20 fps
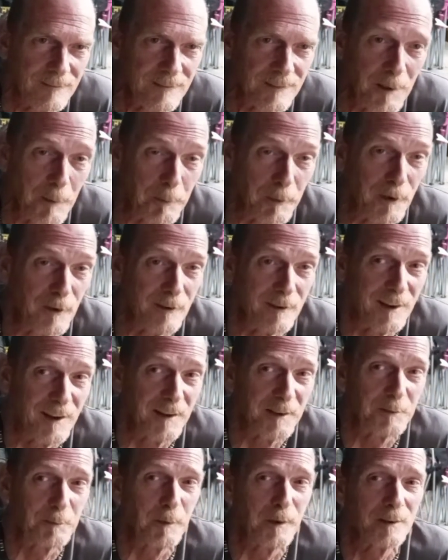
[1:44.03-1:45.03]
Kept it in her
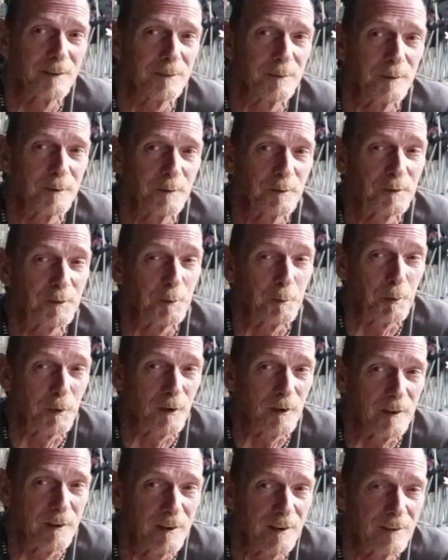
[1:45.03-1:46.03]
dad's basement. It was super
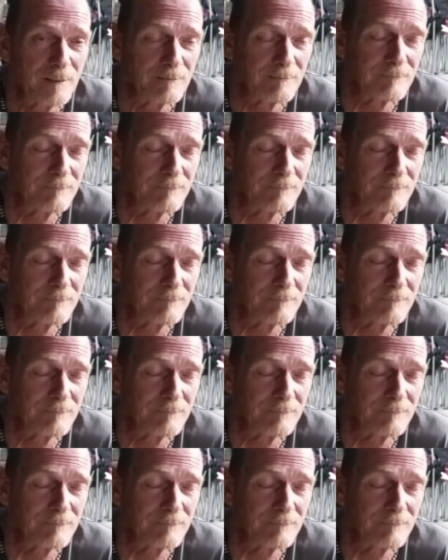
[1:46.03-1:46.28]
clean.